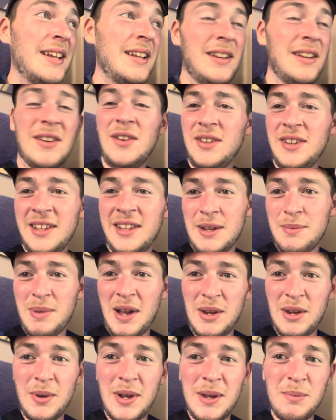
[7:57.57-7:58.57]
Not in like a bad
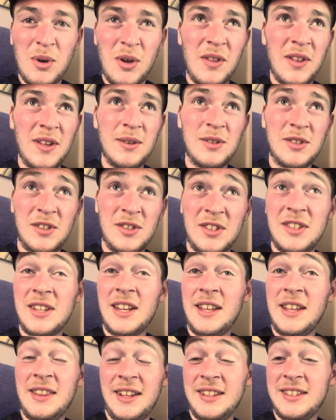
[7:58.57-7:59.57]
way, more that he
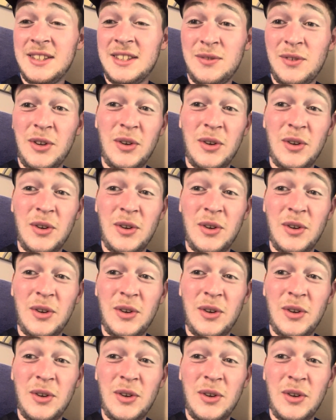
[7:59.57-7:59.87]
thinks it's for